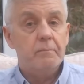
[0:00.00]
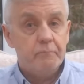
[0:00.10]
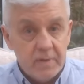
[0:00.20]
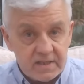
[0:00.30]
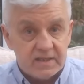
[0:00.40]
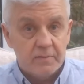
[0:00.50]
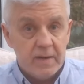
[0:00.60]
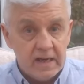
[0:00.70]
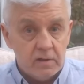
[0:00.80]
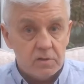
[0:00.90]

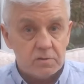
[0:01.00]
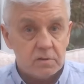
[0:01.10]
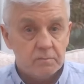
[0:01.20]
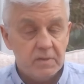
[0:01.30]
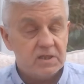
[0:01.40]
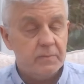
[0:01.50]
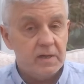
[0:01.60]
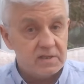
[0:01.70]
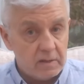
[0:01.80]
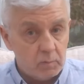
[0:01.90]
misdemeanors,
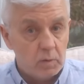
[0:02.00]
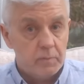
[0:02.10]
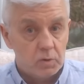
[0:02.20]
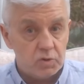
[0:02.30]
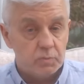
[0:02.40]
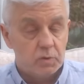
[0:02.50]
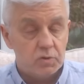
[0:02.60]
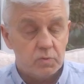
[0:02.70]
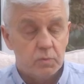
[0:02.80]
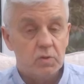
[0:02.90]
misdemeanors that were much,
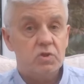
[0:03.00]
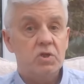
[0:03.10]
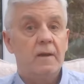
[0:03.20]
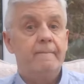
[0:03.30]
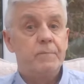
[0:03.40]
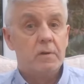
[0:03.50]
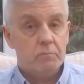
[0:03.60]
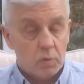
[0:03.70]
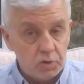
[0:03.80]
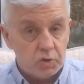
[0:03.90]
much, much,
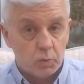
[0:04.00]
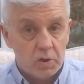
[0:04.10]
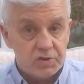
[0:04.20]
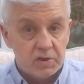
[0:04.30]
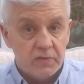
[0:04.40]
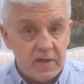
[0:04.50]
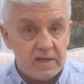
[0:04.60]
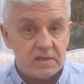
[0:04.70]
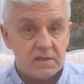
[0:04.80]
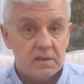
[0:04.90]
much worse than
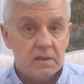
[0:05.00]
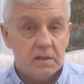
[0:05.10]
this.